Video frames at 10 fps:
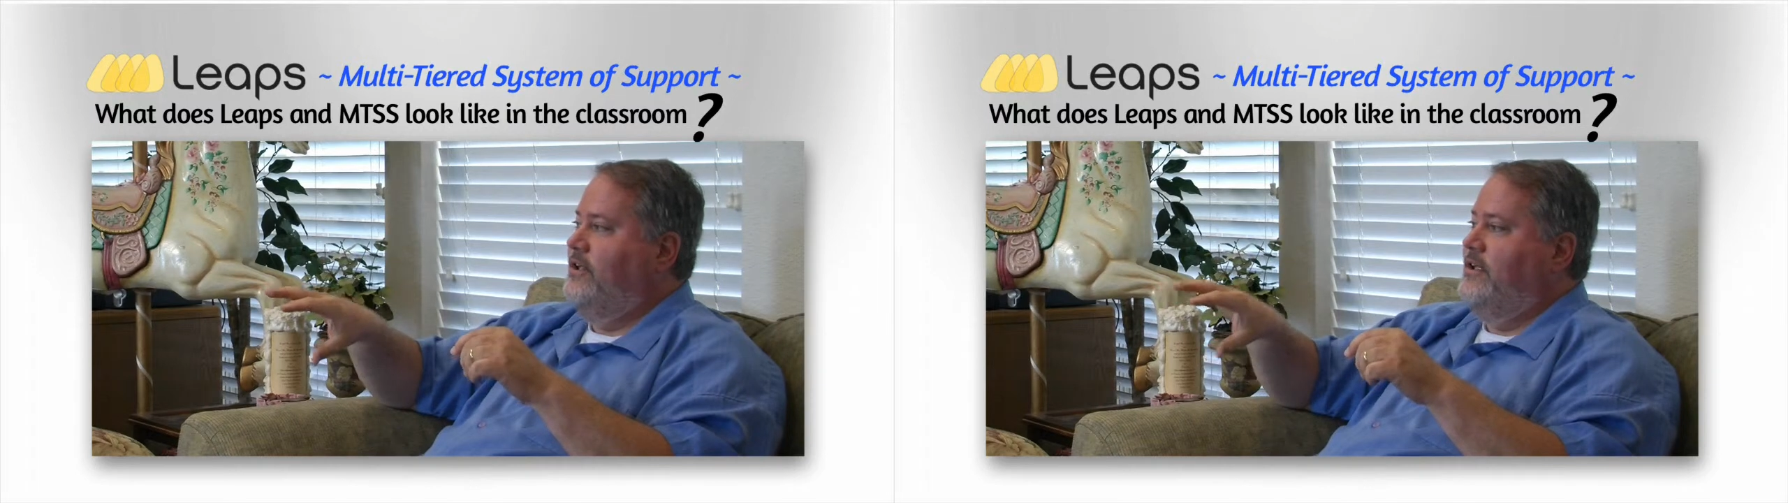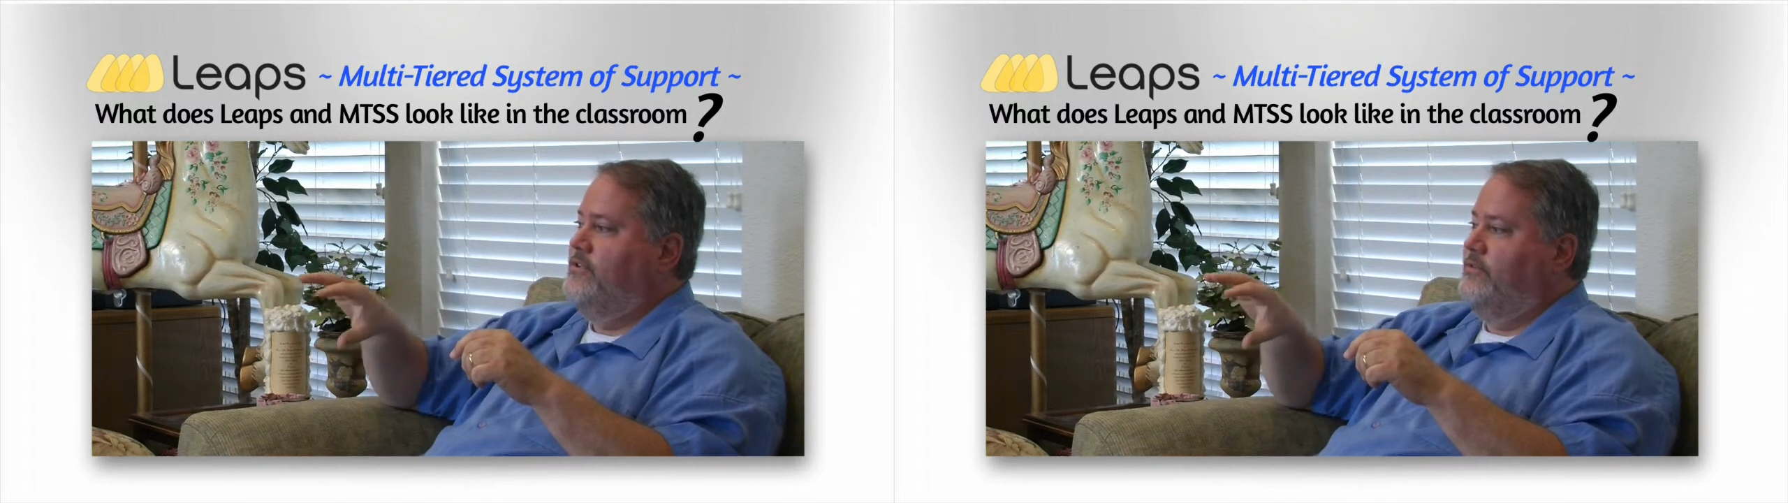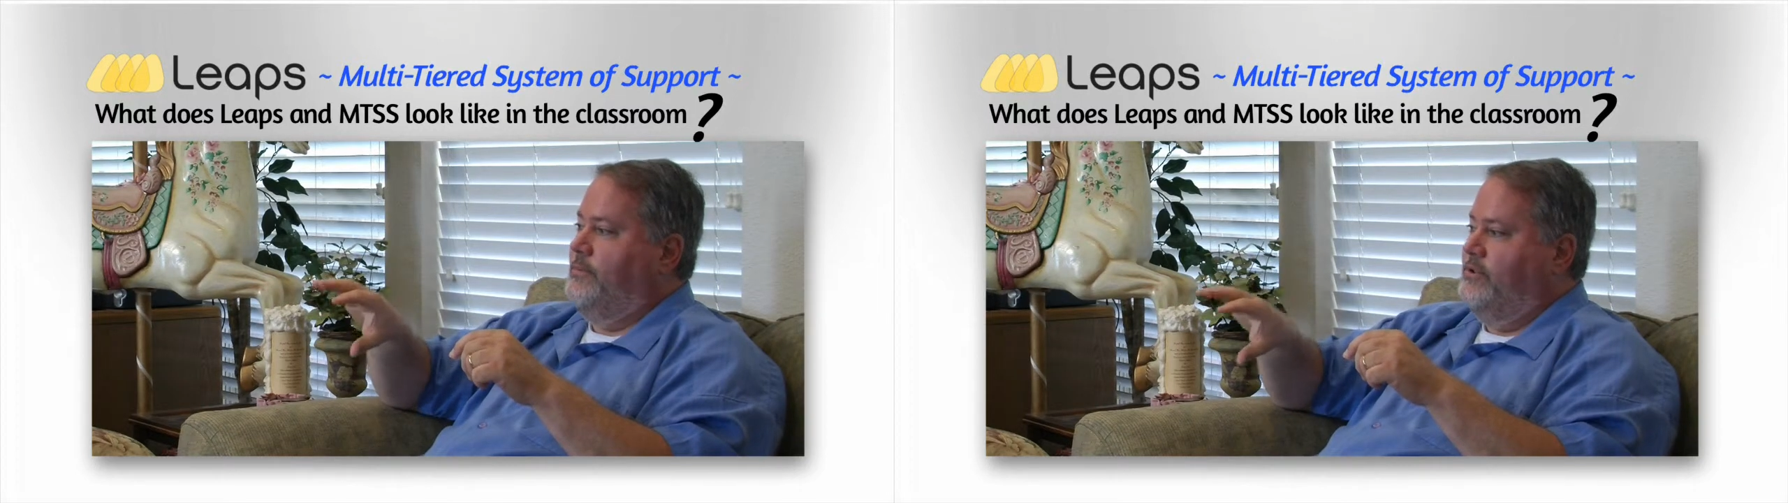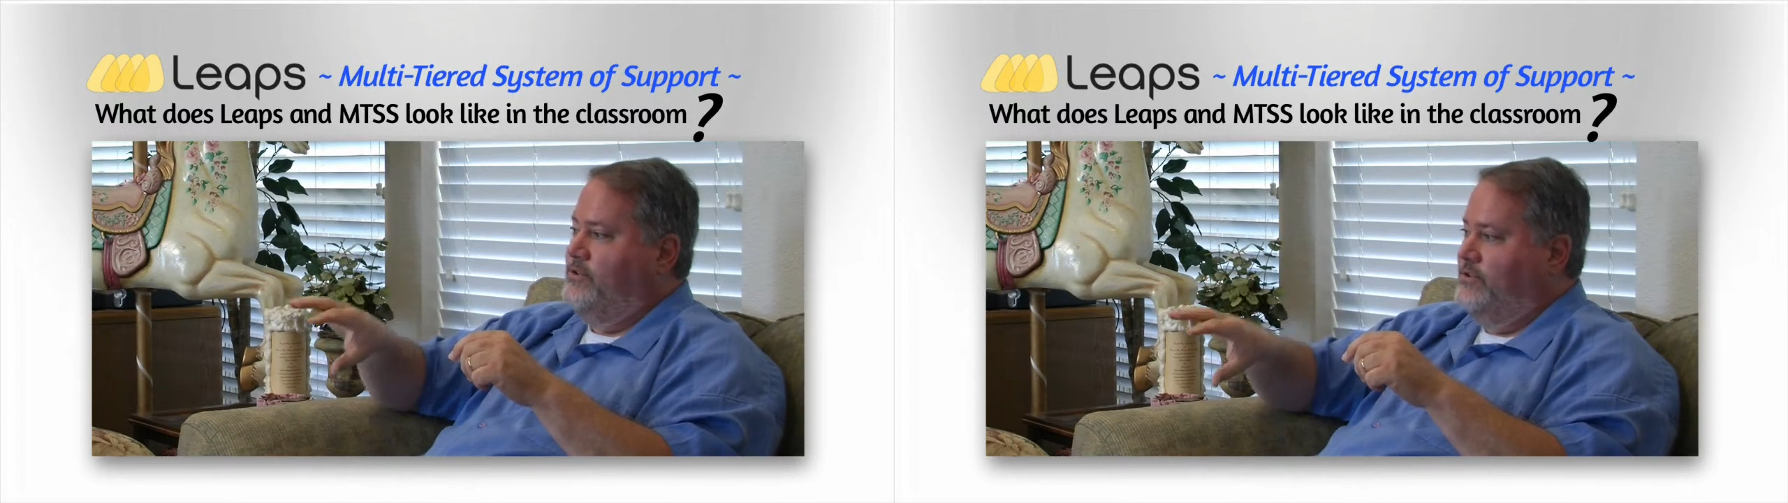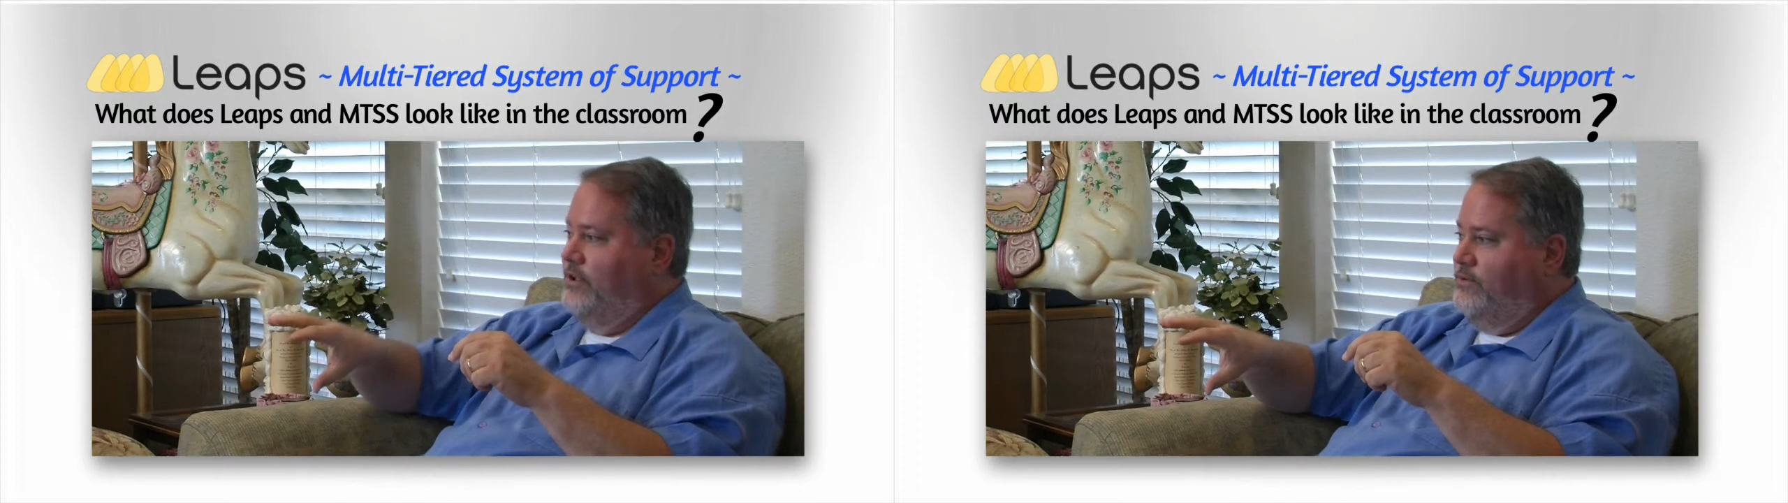kids from a
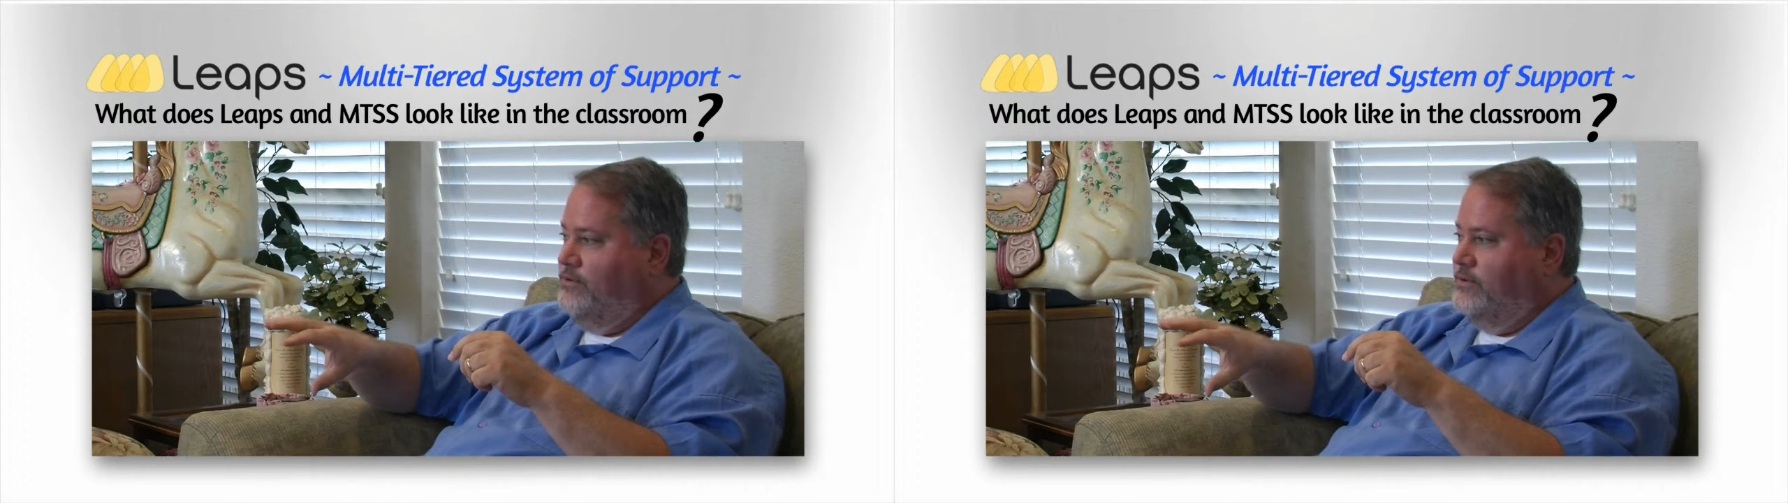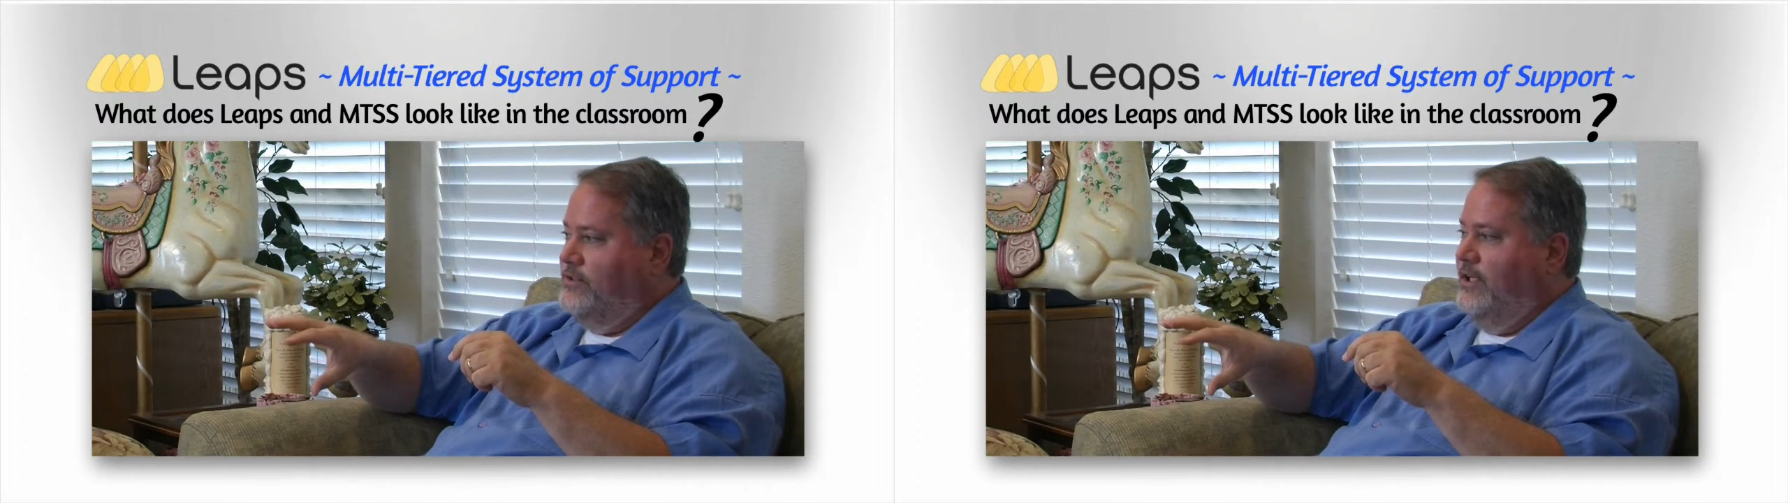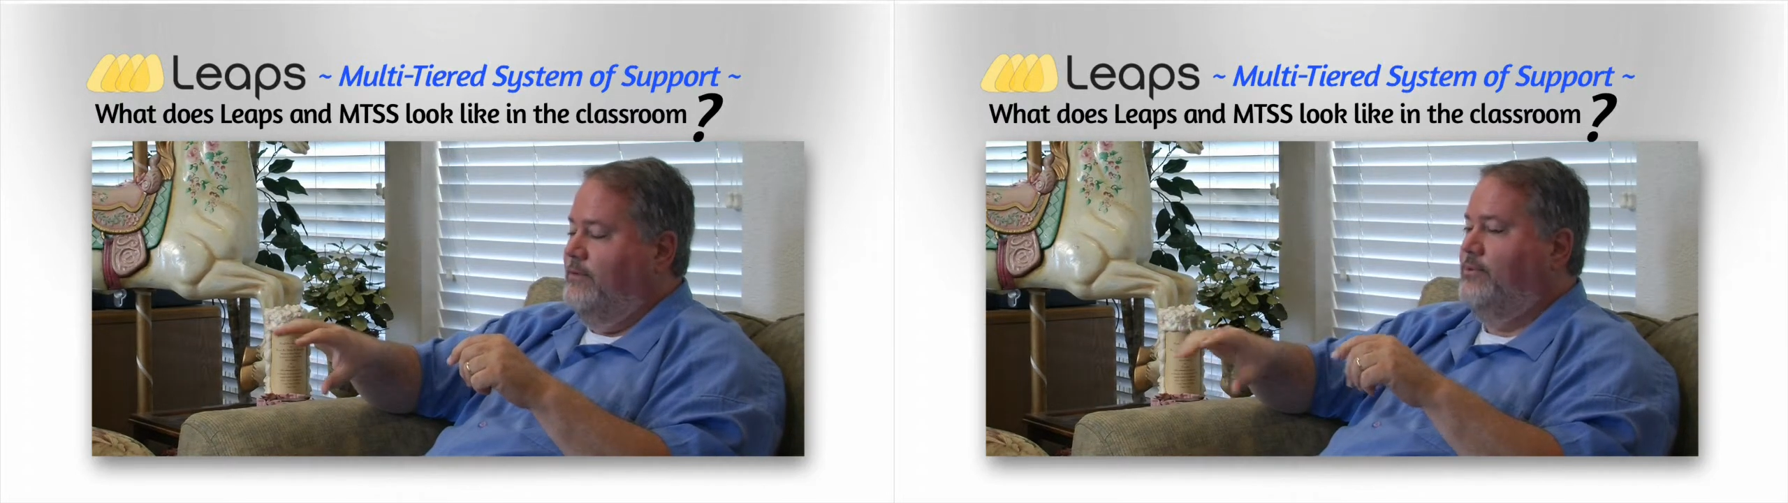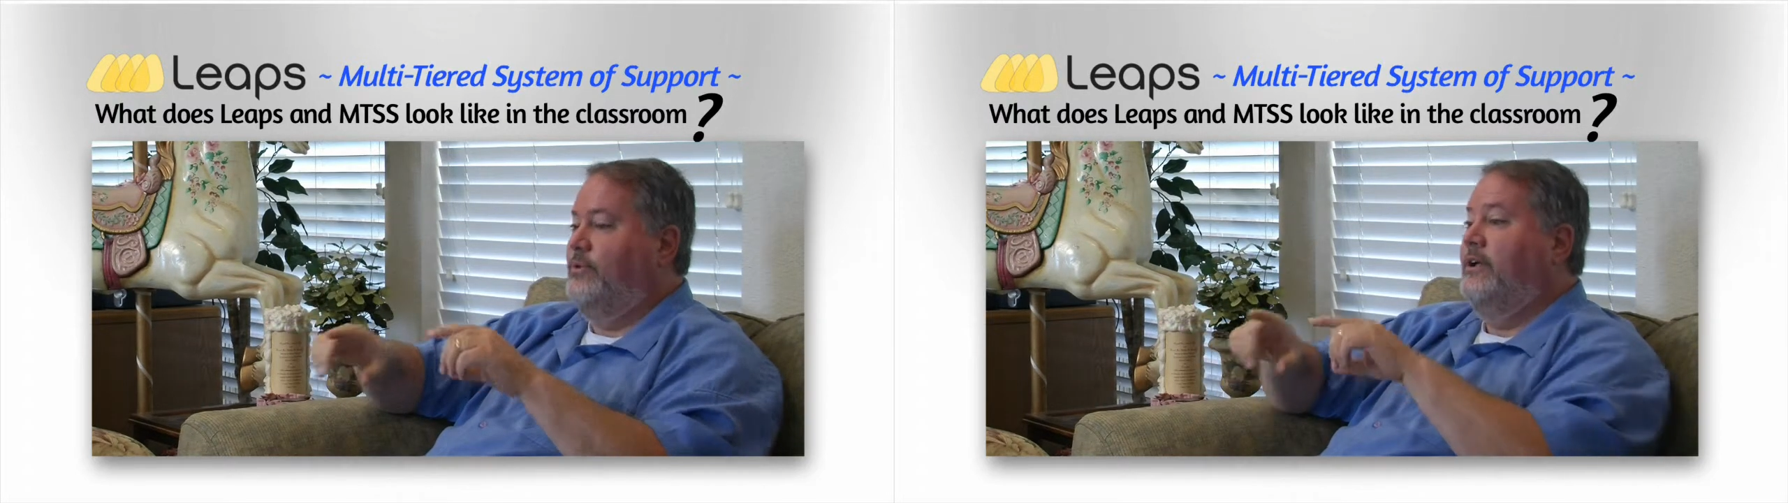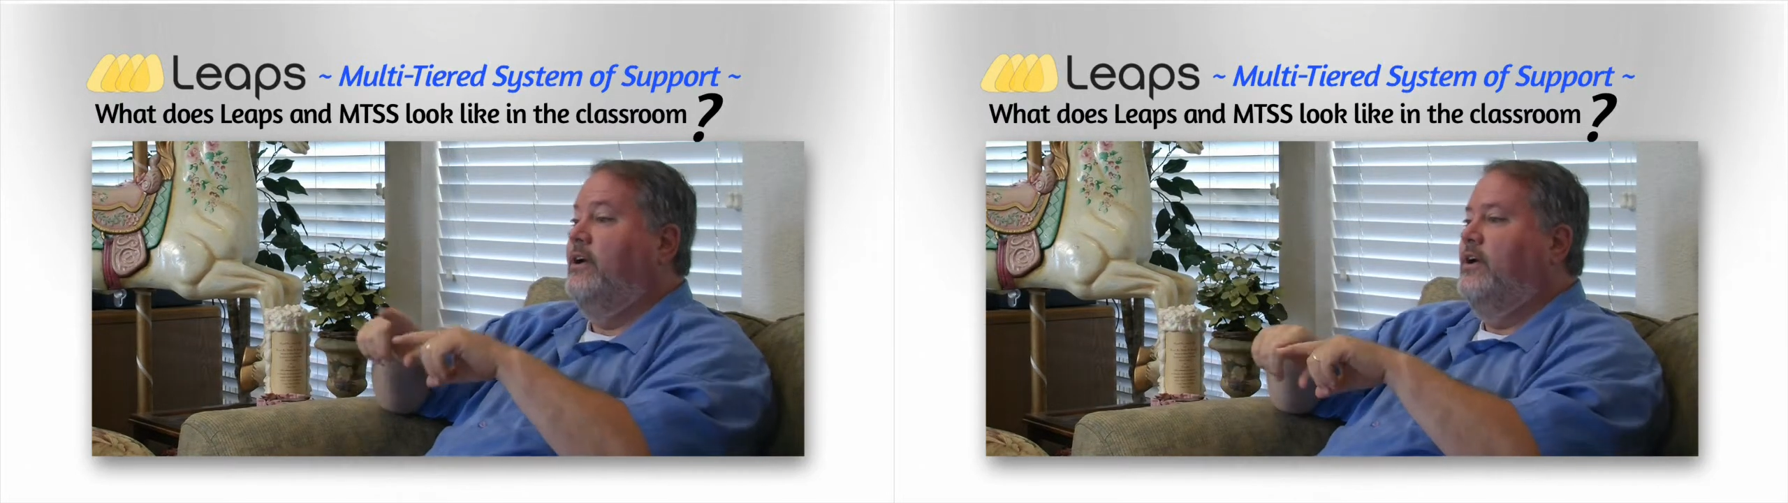social
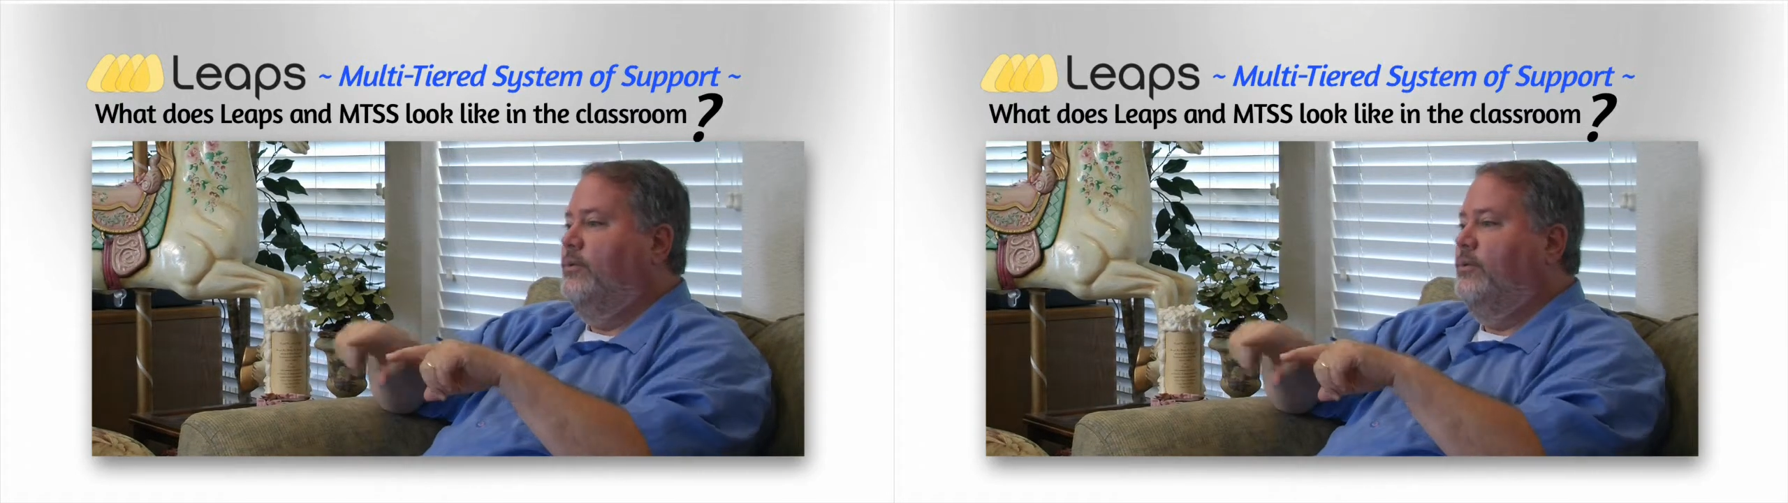standpoint